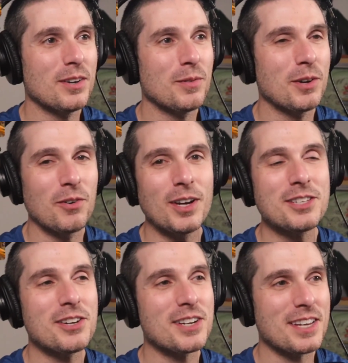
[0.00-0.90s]
went right
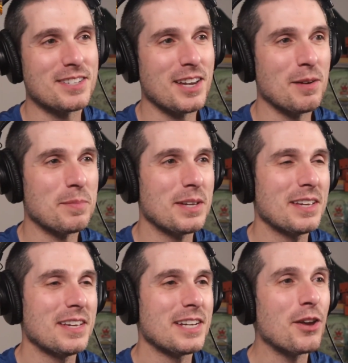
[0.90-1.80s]
to your desktop.
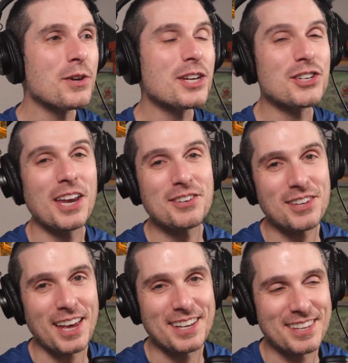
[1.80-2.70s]
Now you can change
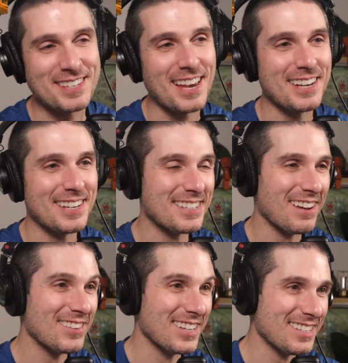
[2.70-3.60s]
that in the settings,
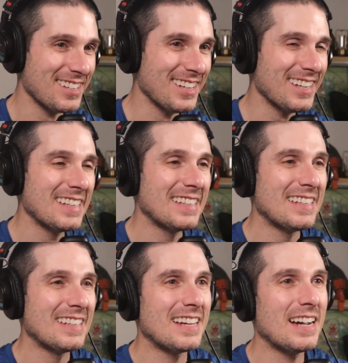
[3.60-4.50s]
obviously.
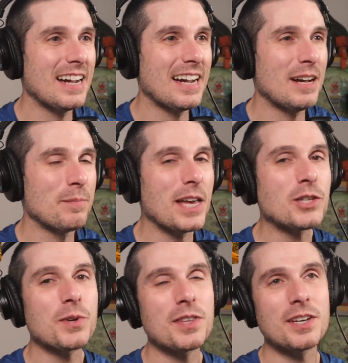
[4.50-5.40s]
That's
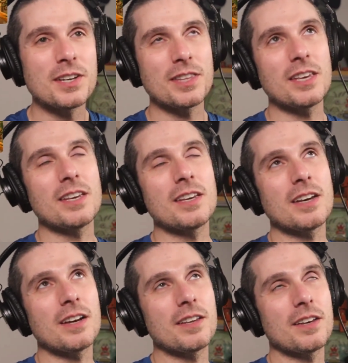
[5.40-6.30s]
where the
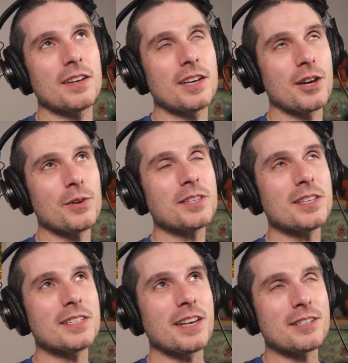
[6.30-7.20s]
it goes to
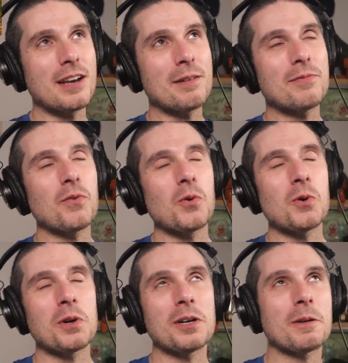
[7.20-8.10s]
the desktop
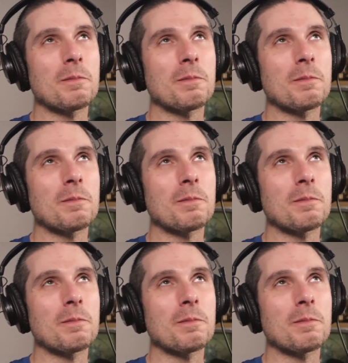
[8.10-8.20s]
for